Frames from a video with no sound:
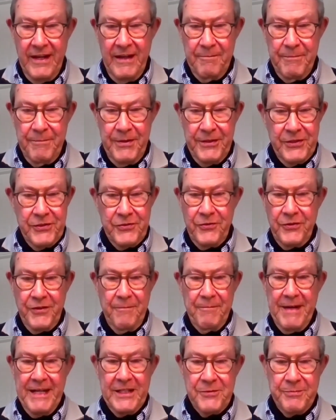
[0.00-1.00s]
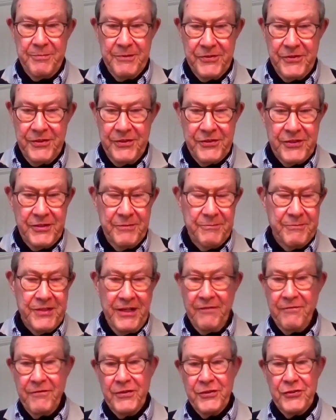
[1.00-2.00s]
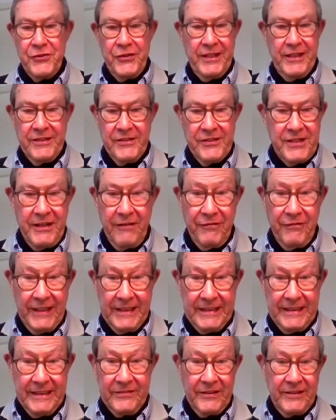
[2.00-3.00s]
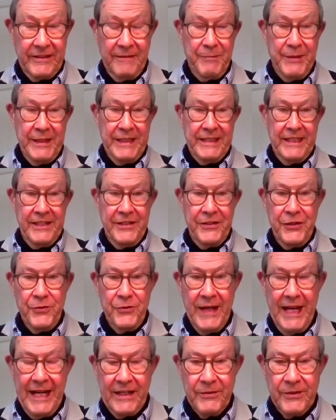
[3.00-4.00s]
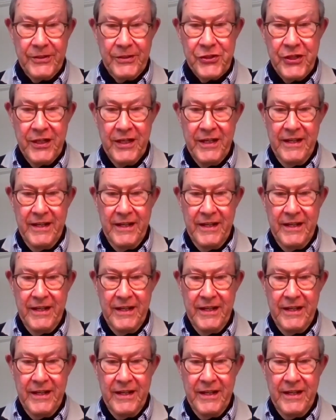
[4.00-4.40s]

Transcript: purchase order management systems, inventory and stuff like this, a completely new language